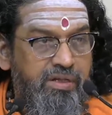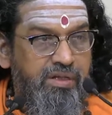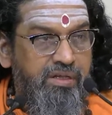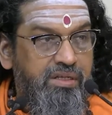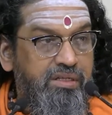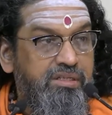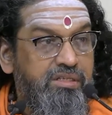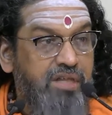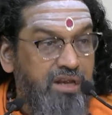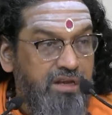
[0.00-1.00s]
is
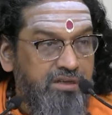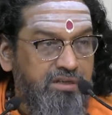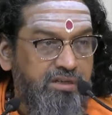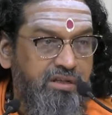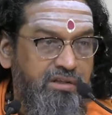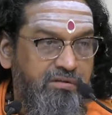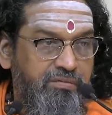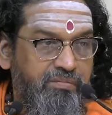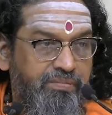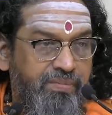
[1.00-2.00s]
changed there.
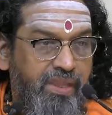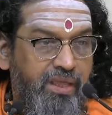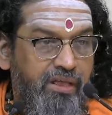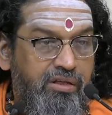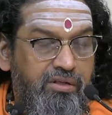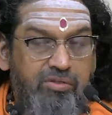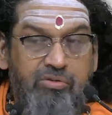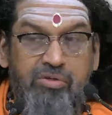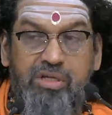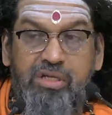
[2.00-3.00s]
So
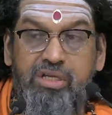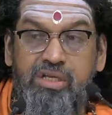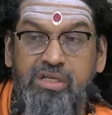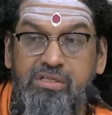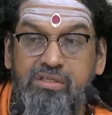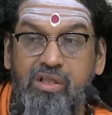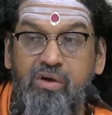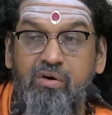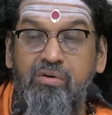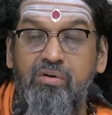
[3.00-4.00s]
he is
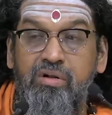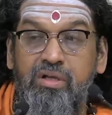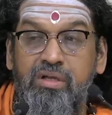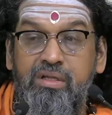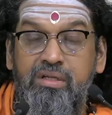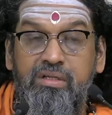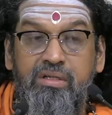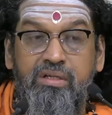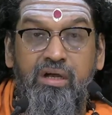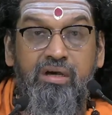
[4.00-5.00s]
now,
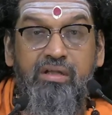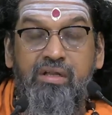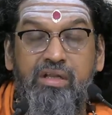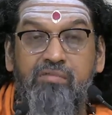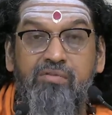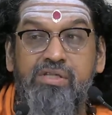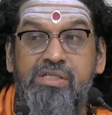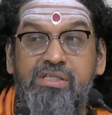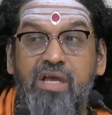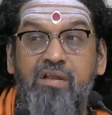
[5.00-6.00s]
earlier he was
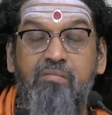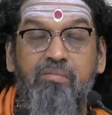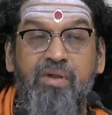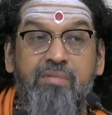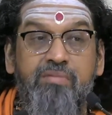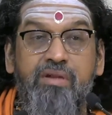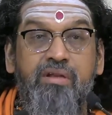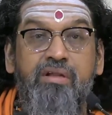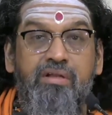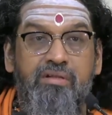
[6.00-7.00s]
son primarily.